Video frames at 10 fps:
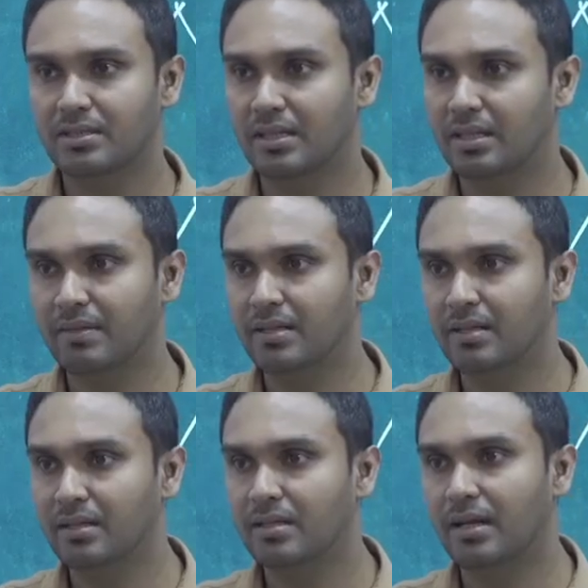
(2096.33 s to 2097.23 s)
Didn't
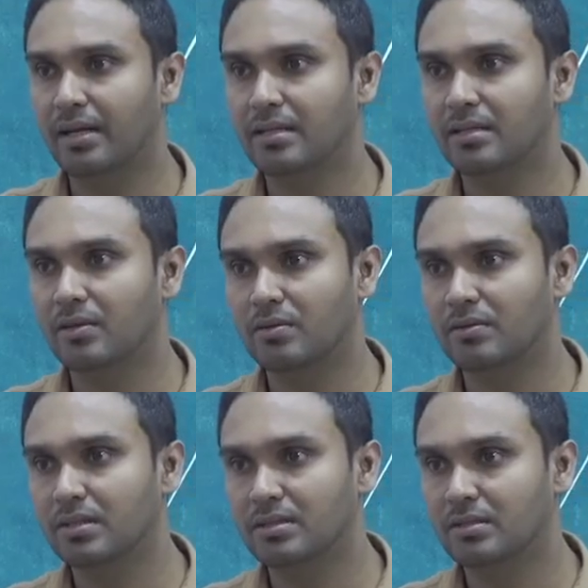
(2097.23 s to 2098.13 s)
we write a note on
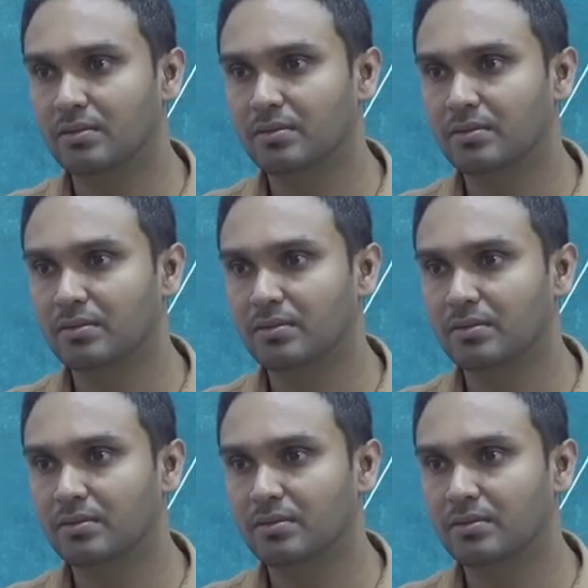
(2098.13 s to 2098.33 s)
this? No.